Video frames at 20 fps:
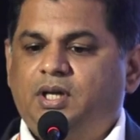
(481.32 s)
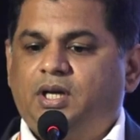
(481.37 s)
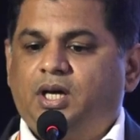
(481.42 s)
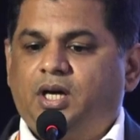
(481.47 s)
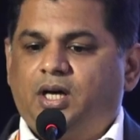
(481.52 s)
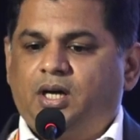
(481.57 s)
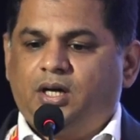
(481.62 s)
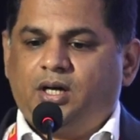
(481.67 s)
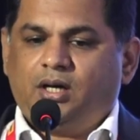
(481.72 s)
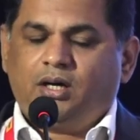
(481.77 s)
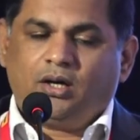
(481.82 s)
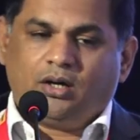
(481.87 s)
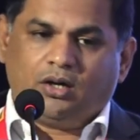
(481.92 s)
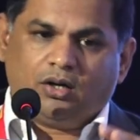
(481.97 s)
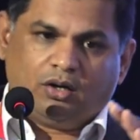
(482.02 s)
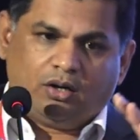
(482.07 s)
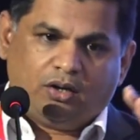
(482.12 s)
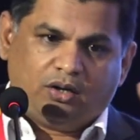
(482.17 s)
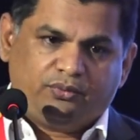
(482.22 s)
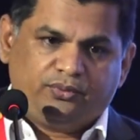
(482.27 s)

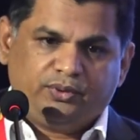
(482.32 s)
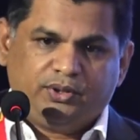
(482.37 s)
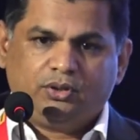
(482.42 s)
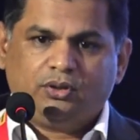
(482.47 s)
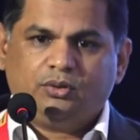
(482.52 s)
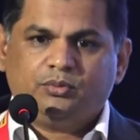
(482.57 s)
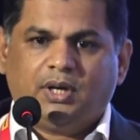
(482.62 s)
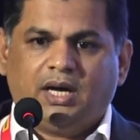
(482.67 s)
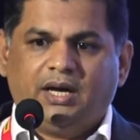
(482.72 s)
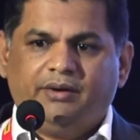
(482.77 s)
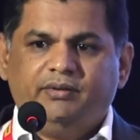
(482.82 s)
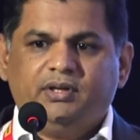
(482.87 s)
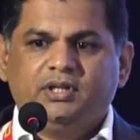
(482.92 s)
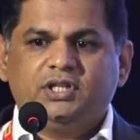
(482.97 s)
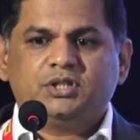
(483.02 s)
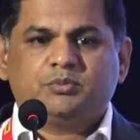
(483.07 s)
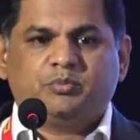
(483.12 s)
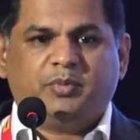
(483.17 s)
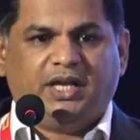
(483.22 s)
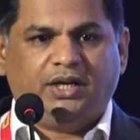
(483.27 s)
of having
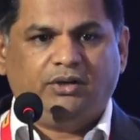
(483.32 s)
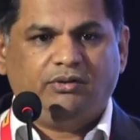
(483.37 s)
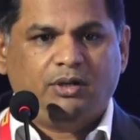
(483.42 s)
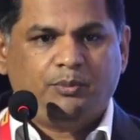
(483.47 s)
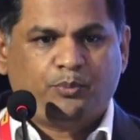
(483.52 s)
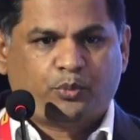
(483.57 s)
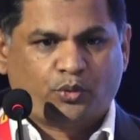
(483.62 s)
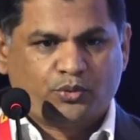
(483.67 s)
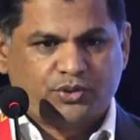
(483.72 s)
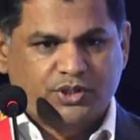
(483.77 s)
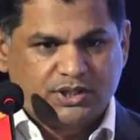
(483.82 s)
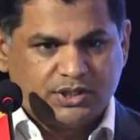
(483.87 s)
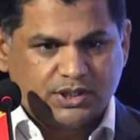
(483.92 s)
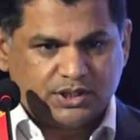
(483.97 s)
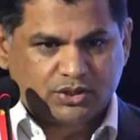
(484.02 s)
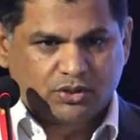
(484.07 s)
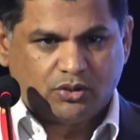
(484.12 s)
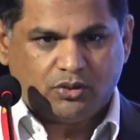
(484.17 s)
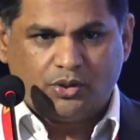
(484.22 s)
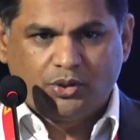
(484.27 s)
these manual
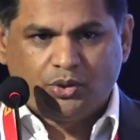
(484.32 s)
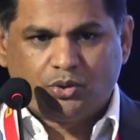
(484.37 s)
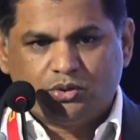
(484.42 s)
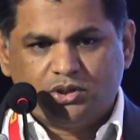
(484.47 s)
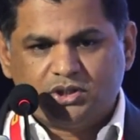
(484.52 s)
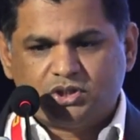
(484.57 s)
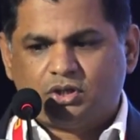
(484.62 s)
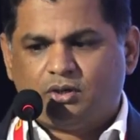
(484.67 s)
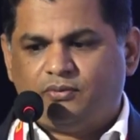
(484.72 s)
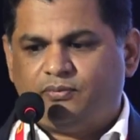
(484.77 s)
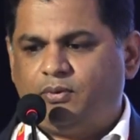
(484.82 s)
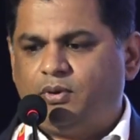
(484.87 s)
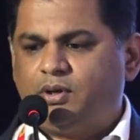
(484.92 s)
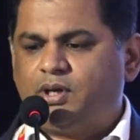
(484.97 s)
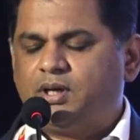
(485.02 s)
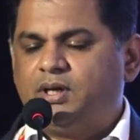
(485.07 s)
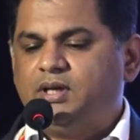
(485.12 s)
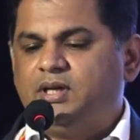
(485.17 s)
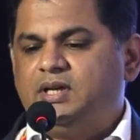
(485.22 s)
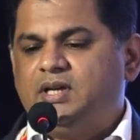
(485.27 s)
processes onto the shop floor,
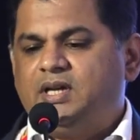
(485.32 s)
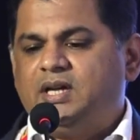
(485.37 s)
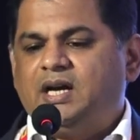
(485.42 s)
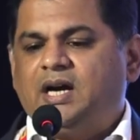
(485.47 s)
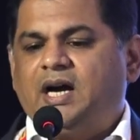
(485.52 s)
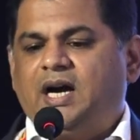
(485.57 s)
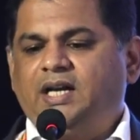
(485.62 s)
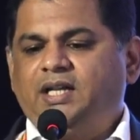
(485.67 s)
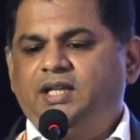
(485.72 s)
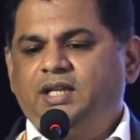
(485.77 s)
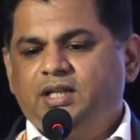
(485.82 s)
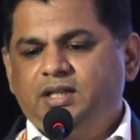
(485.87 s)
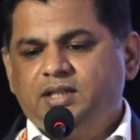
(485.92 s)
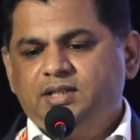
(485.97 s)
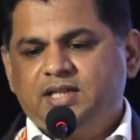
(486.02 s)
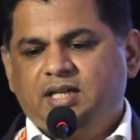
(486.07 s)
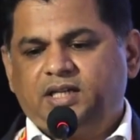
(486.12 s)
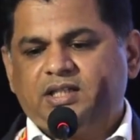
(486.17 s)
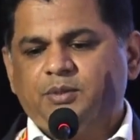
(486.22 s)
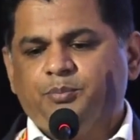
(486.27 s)
and these
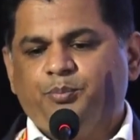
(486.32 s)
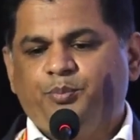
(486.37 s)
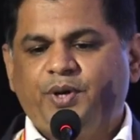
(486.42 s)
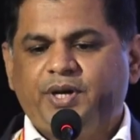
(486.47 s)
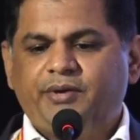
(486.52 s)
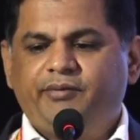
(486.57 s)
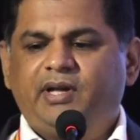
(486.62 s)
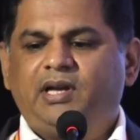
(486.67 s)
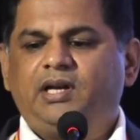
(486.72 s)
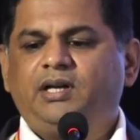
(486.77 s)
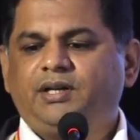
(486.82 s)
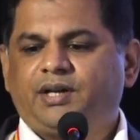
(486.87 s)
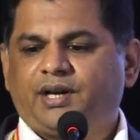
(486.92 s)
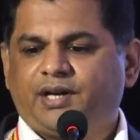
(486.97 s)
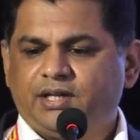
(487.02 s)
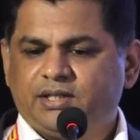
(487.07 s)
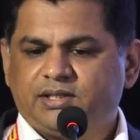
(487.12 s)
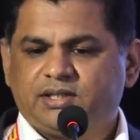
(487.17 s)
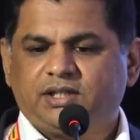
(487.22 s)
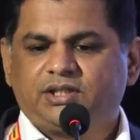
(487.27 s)
are the prevalent
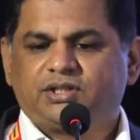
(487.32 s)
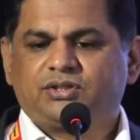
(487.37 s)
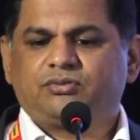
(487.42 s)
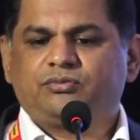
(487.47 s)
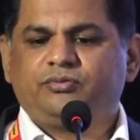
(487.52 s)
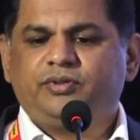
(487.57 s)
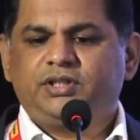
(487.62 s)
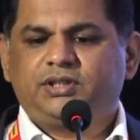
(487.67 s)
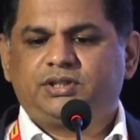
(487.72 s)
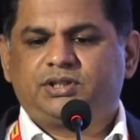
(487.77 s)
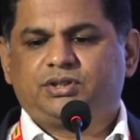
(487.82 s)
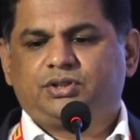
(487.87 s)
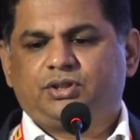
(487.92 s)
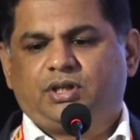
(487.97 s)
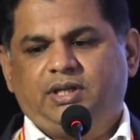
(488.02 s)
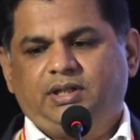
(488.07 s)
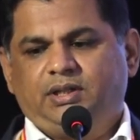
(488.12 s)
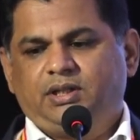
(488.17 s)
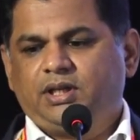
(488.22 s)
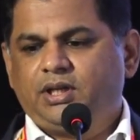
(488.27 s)
reasons which
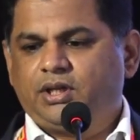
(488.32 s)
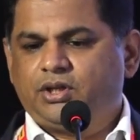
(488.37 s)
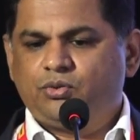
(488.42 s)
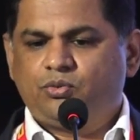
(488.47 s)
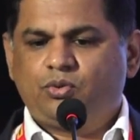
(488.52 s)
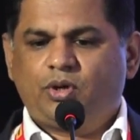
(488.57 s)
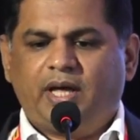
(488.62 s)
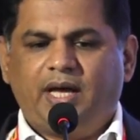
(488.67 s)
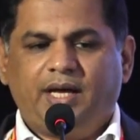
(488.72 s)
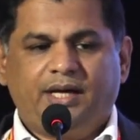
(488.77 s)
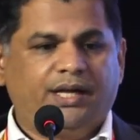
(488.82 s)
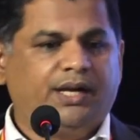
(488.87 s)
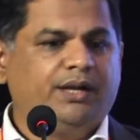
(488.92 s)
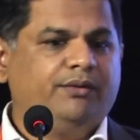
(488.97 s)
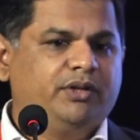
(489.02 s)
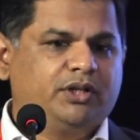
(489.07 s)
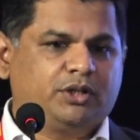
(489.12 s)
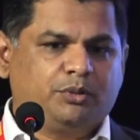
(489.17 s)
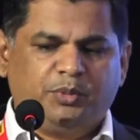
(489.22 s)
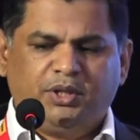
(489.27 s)
I think you would agree
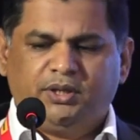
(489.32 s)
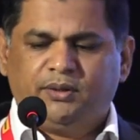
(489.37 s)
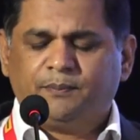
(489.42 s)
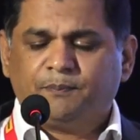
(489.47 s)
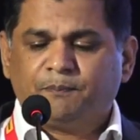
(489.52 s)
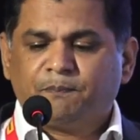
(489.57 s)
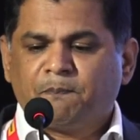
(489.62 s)
with me.